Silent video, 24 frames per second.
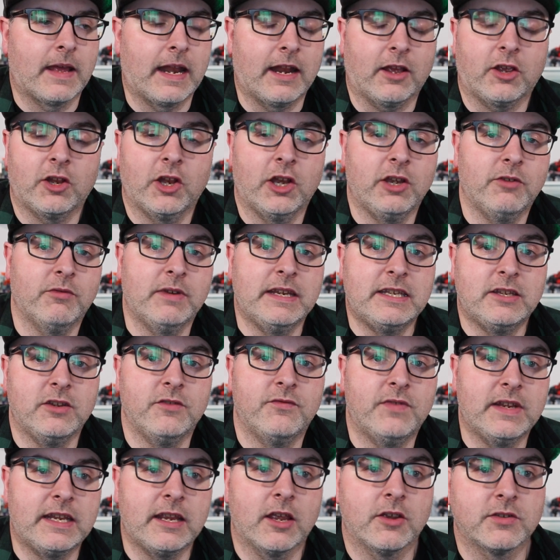and I can only really do
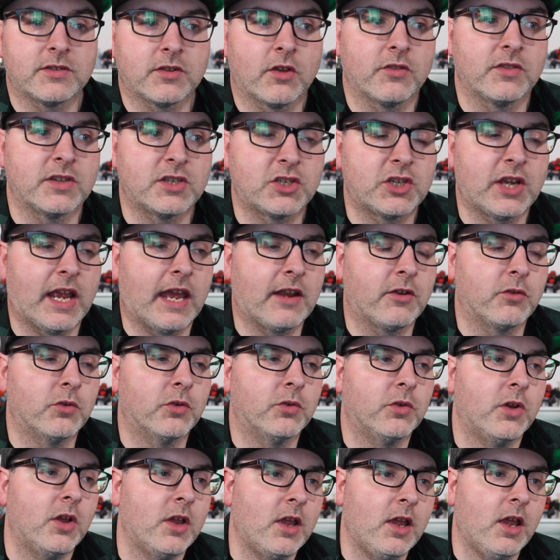videos on the
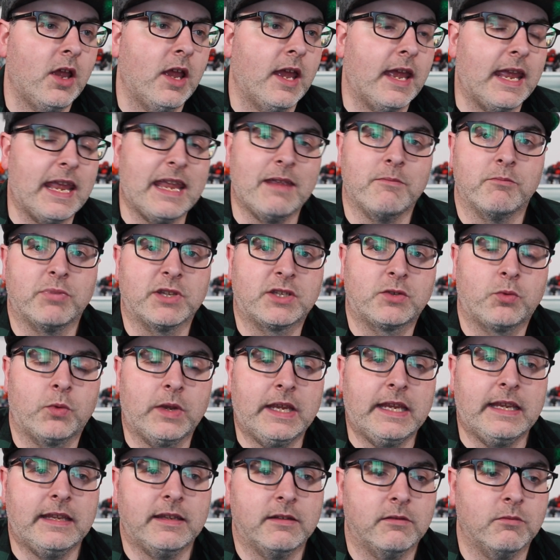channel in
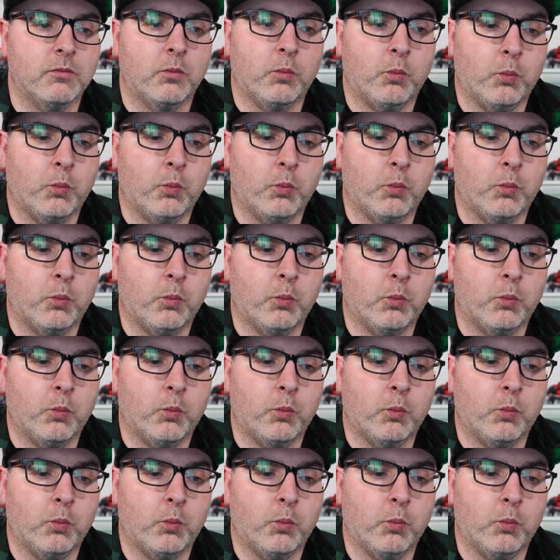between,